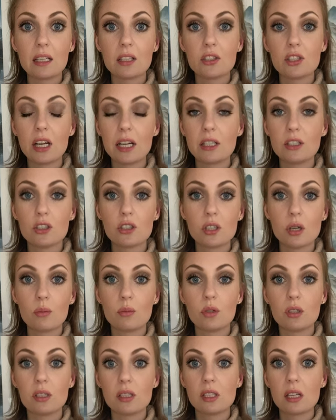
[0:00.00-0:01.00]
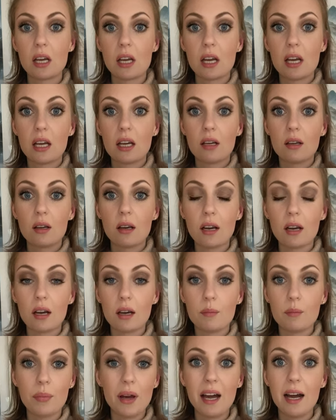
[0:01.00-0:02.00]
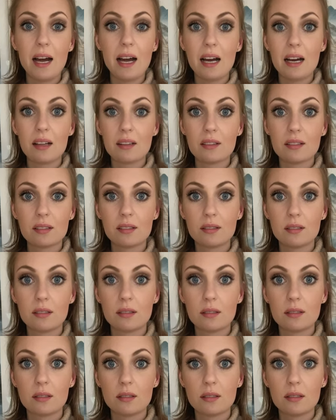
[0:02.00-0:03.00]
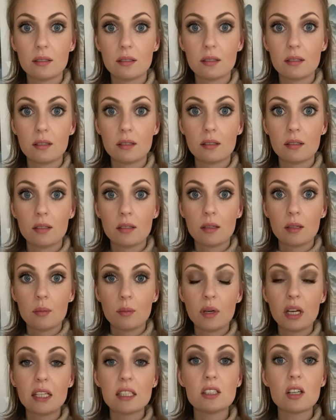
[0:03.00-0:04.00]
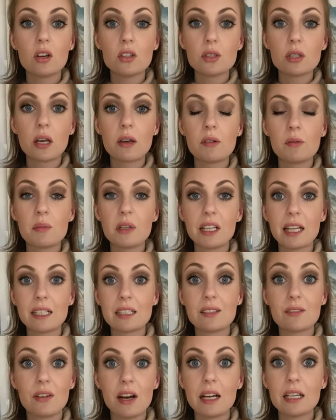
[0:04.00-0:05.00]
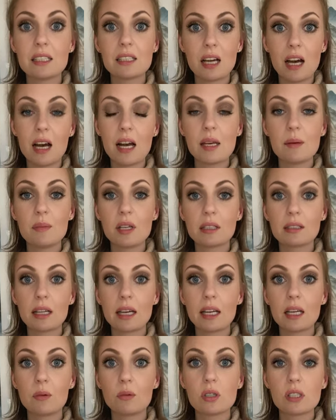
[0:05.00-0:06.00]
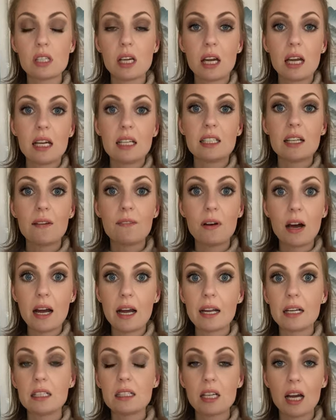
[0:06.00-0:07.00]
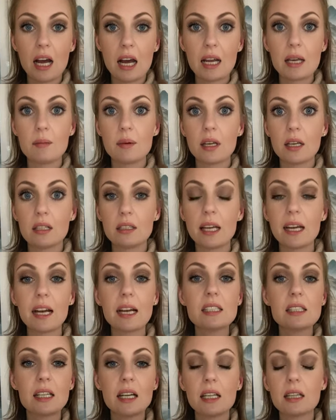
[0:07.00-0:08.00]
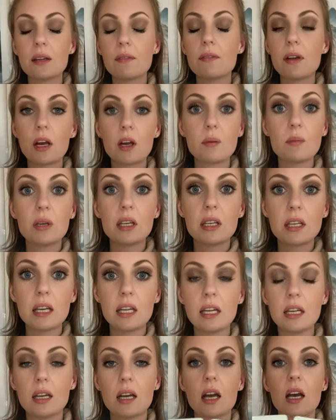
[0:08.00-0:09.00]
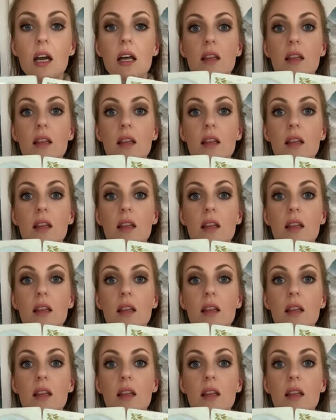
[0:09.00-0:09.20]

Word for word: It changed someone's um, path. But it's also giving me like divine timing. Like it was divine timing. Like I said at the very beginning,